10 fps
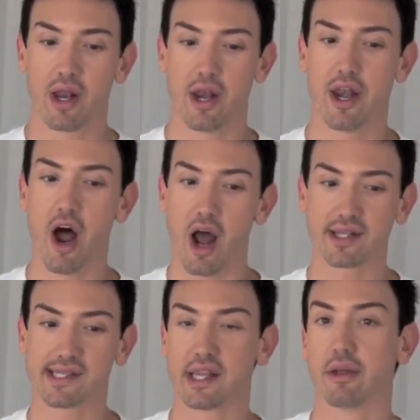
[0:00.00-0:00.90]

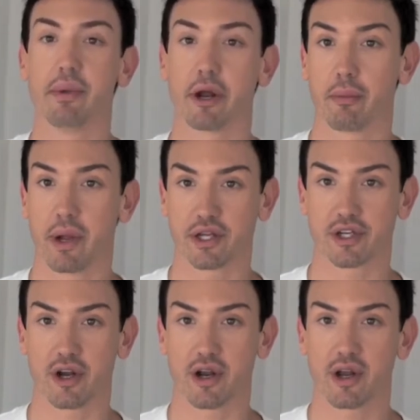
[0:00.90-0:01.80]
not see the bigger
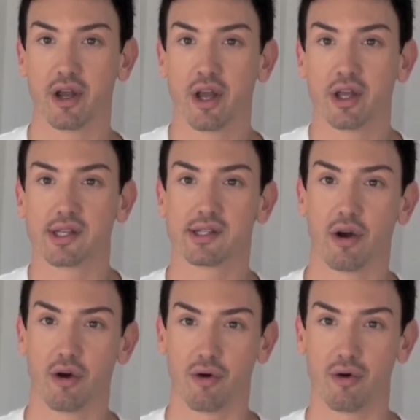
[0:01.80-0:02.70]
picture.
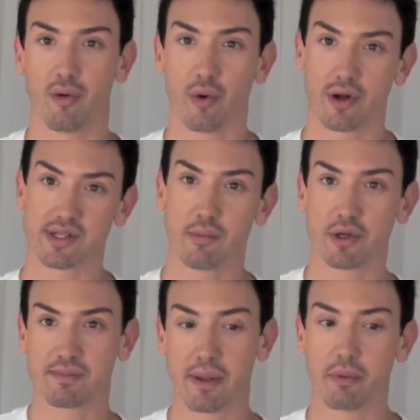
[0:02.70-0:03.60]
So whereas
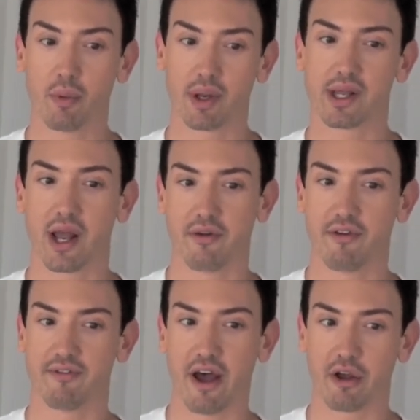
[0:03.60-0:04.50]
most people would kind of
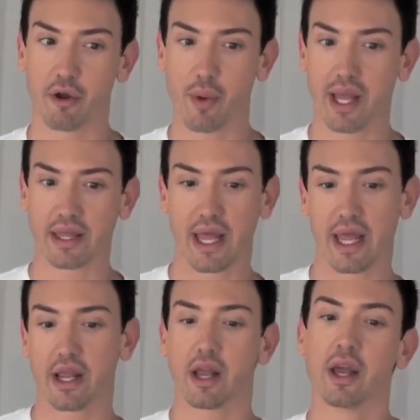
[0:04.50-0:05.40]
evaluate
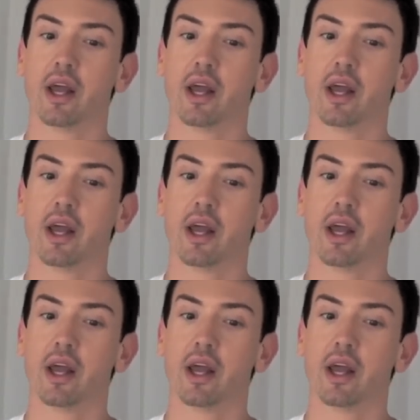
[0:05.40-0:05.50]
like